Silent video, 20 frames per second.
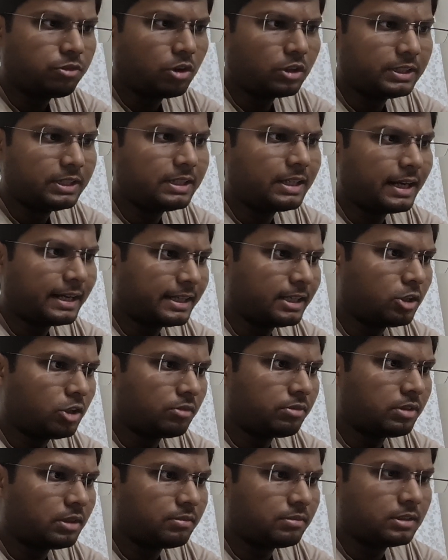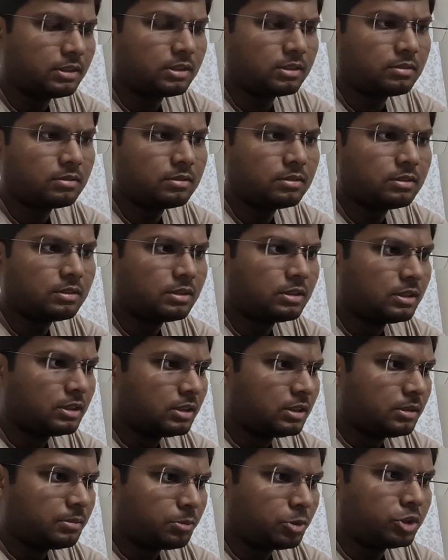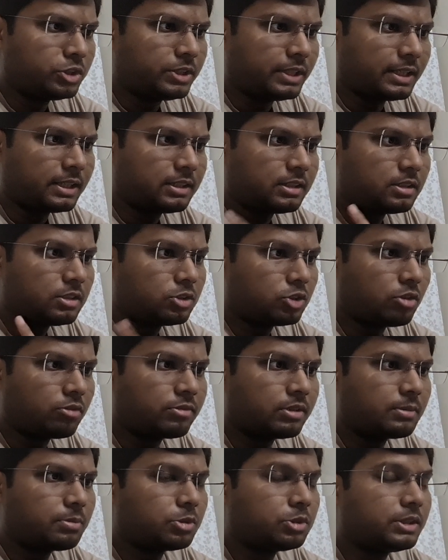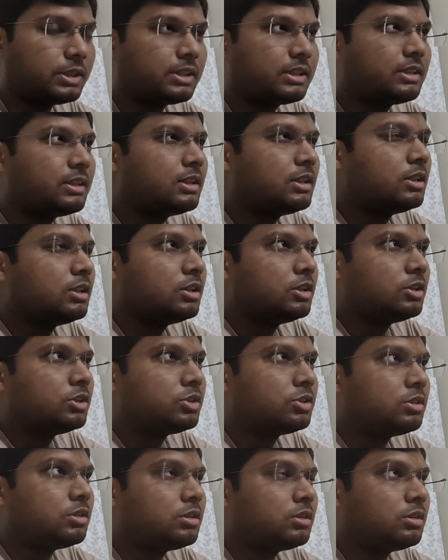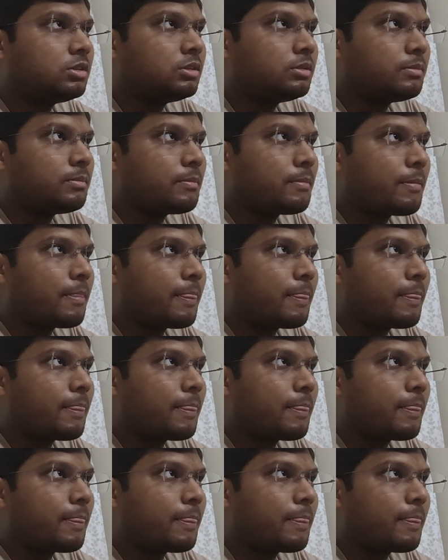for the tracking of our project, software project. So